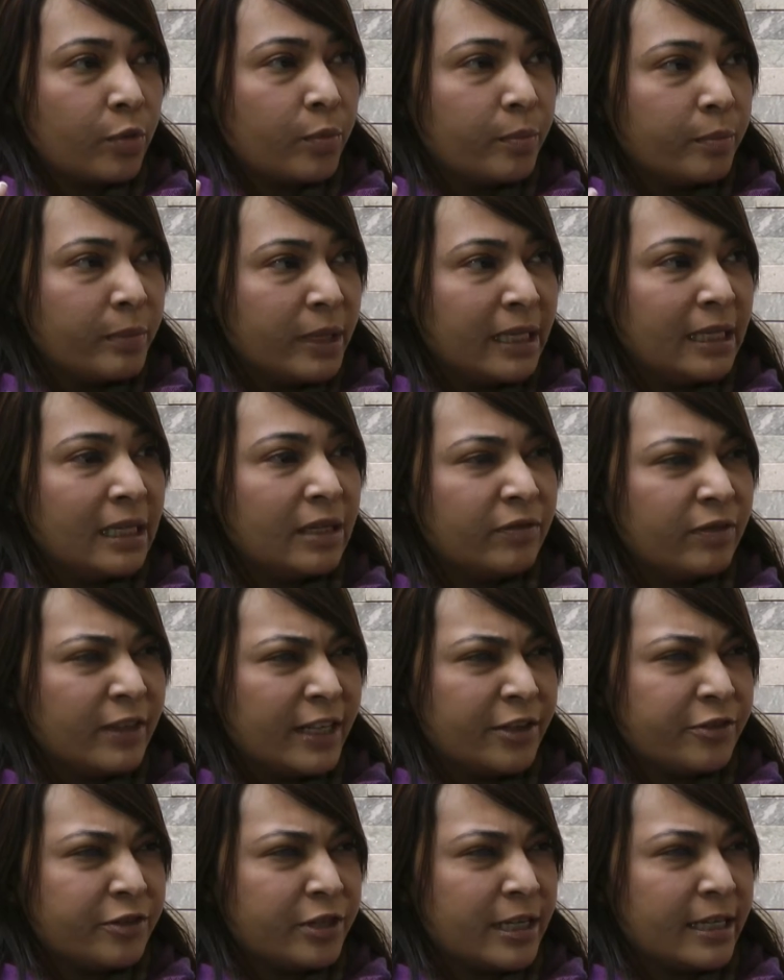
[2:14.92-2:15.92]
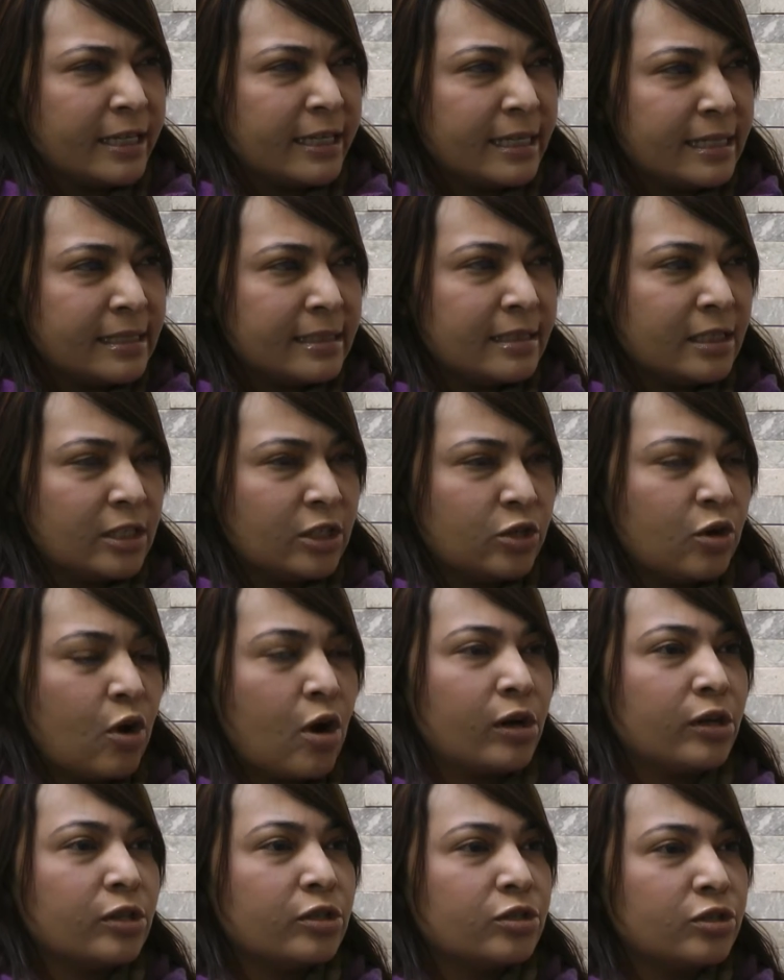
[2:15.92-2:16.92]
meaningful and realistic
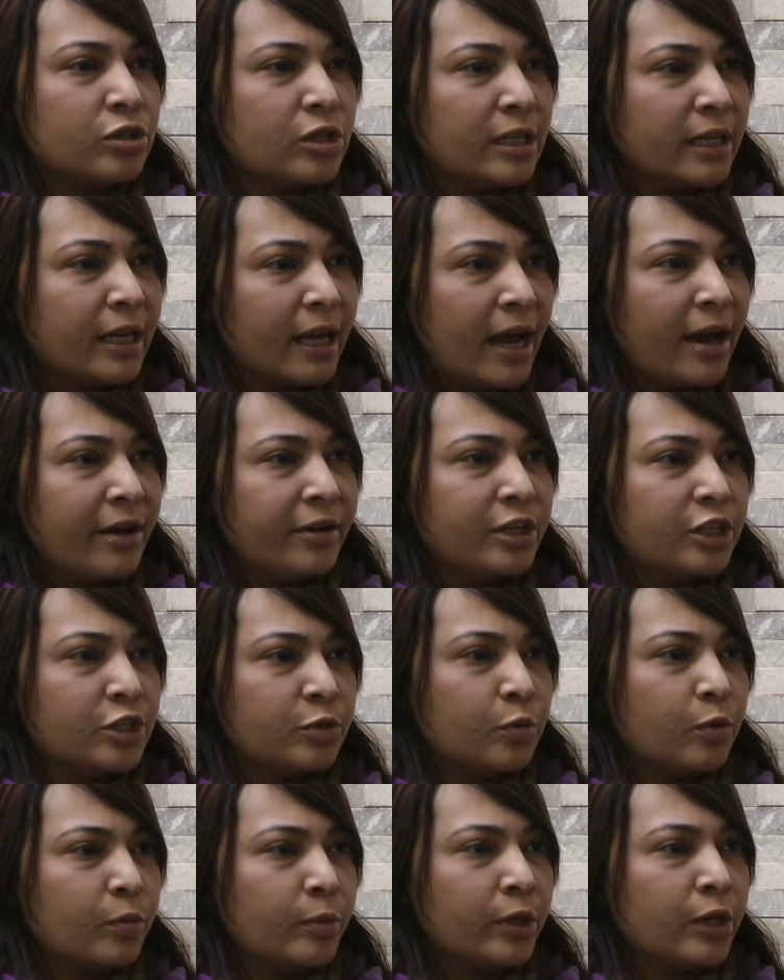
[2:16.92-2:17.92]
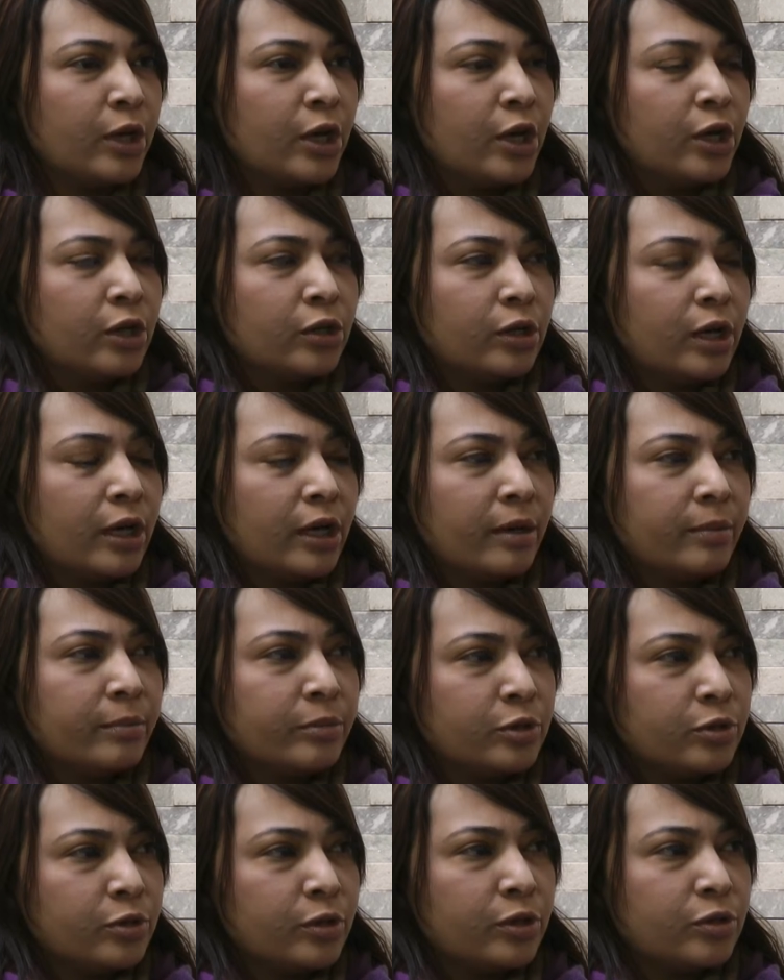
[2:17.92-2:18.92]
targets to encourage women
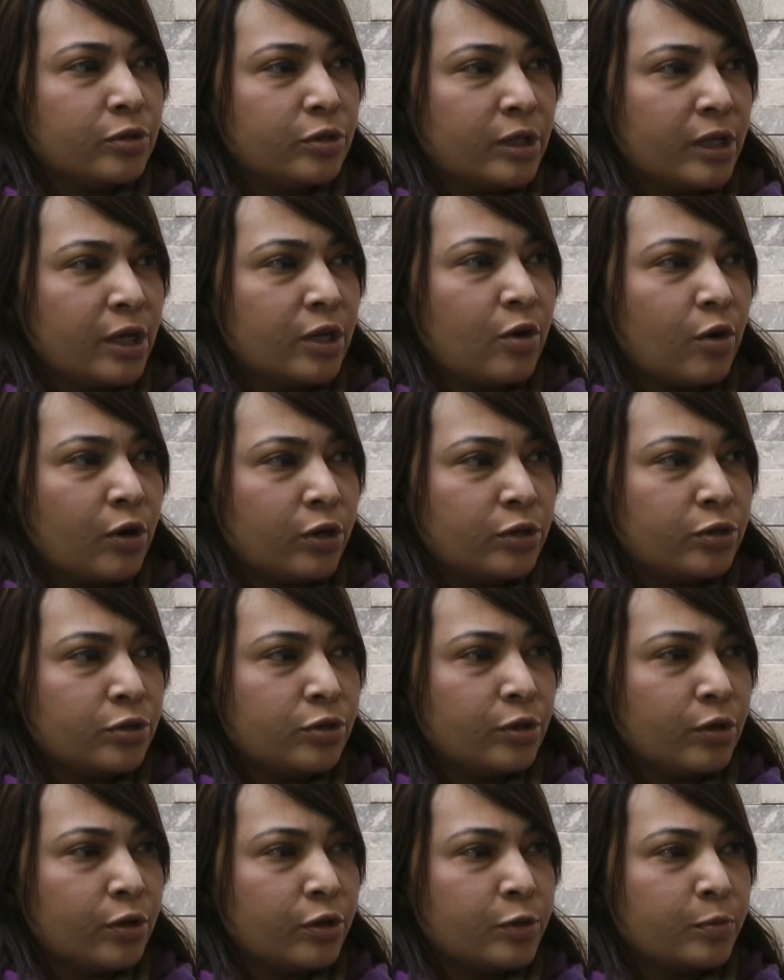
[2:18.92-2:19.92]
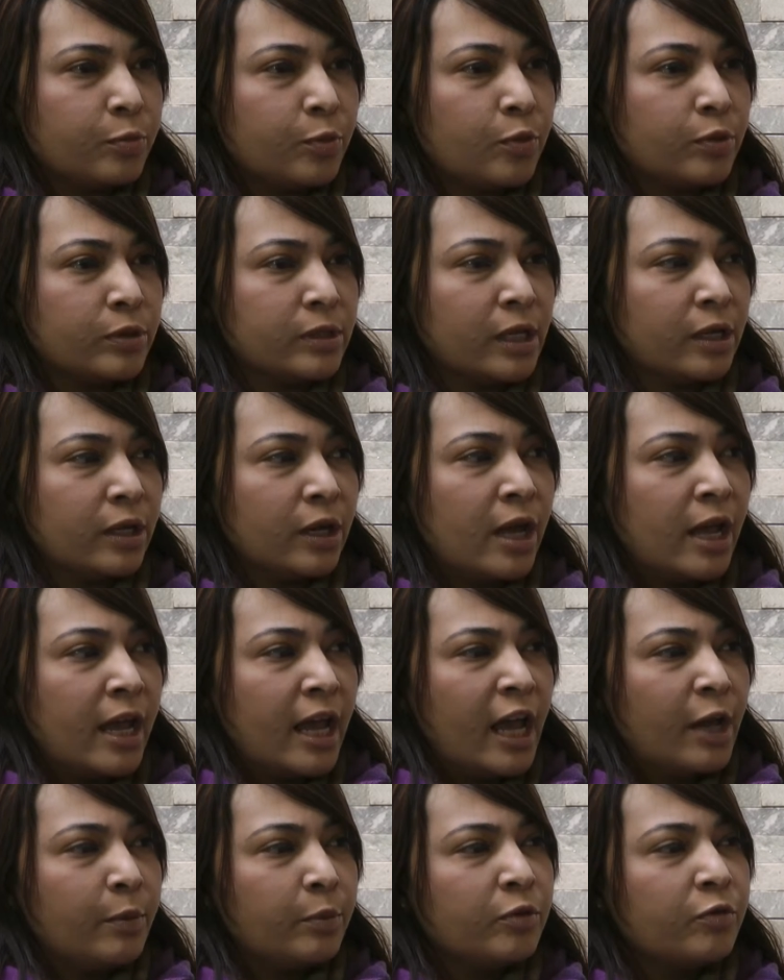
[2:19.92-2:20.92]
to get onto those boards. And
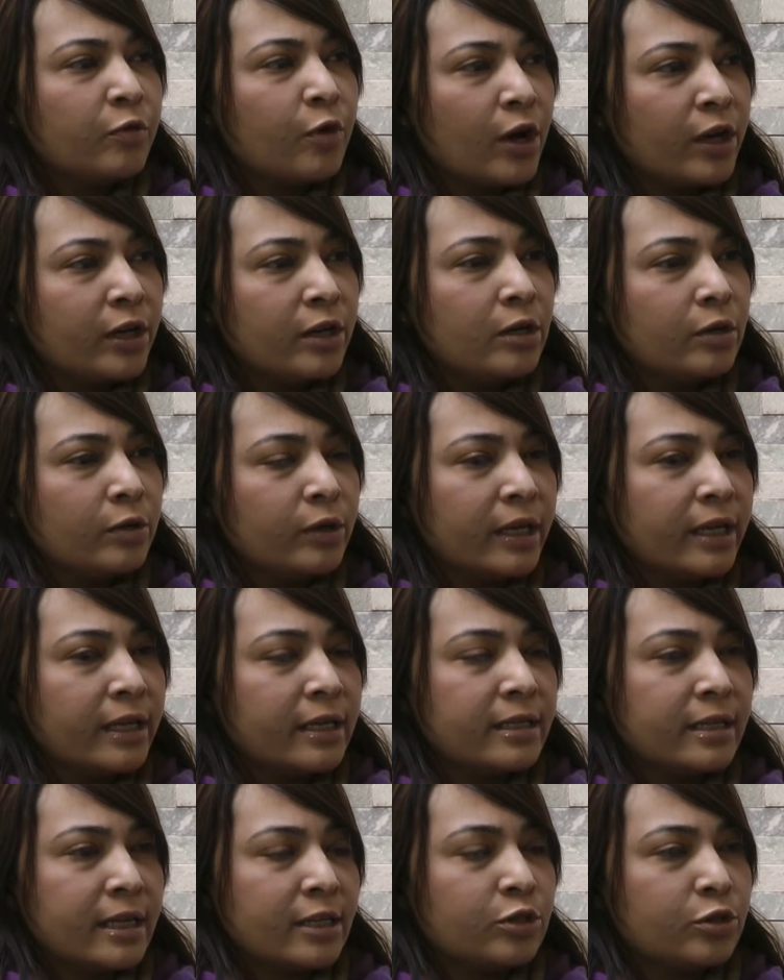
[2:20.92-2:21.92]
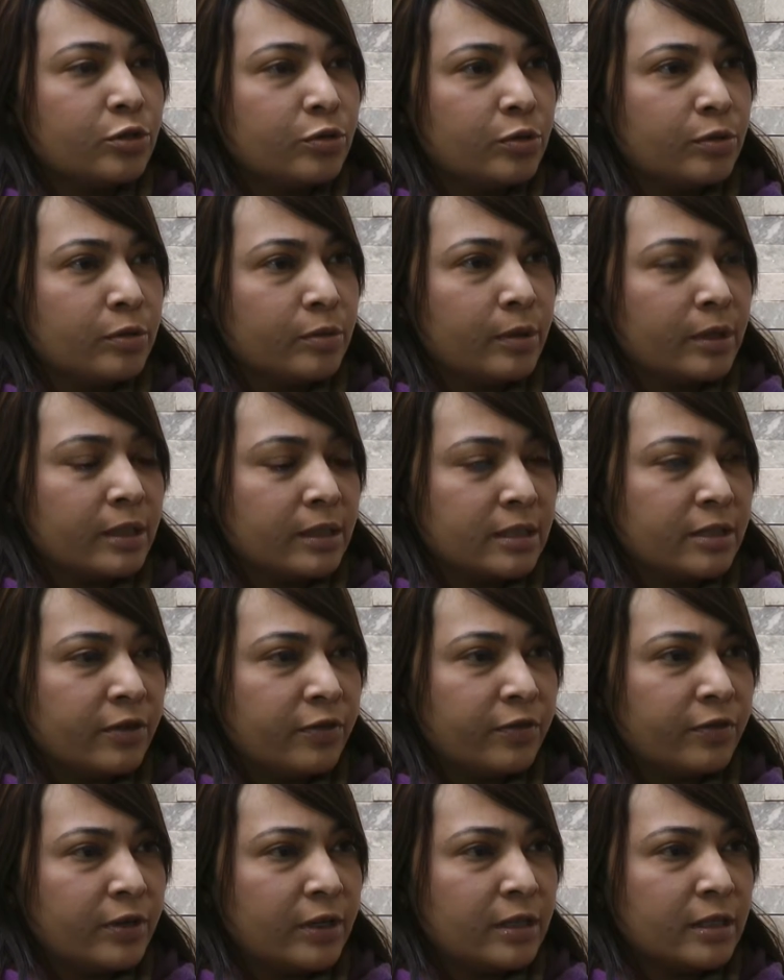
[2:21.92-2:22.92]
we've got to look at it
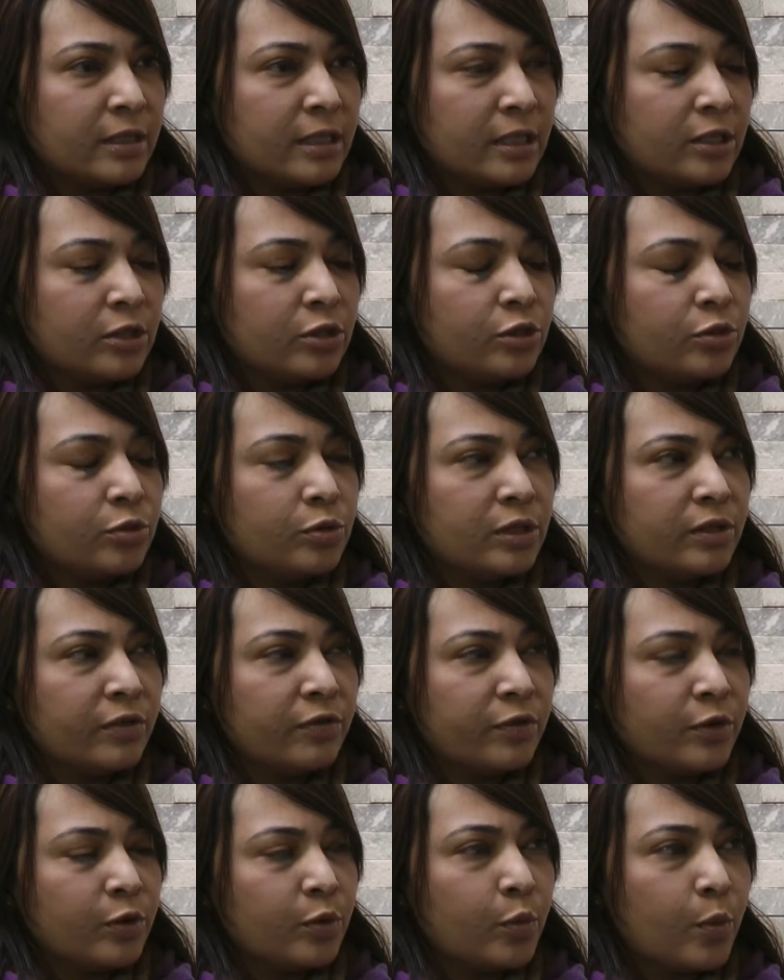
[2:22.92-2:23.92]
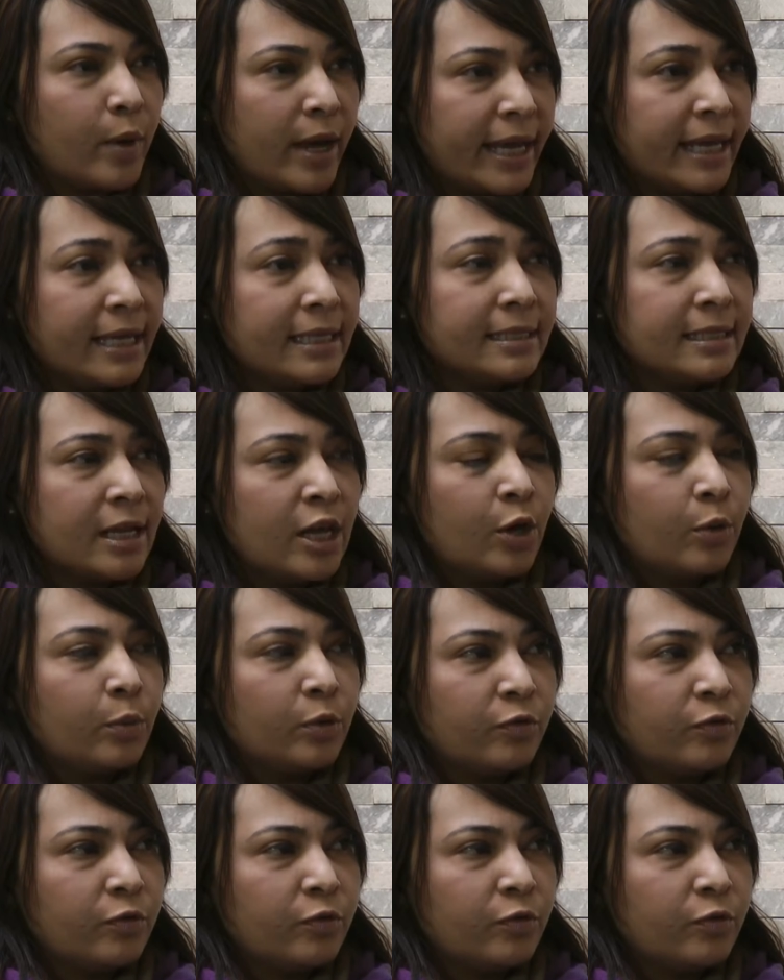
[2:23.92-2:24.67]
in two different ways.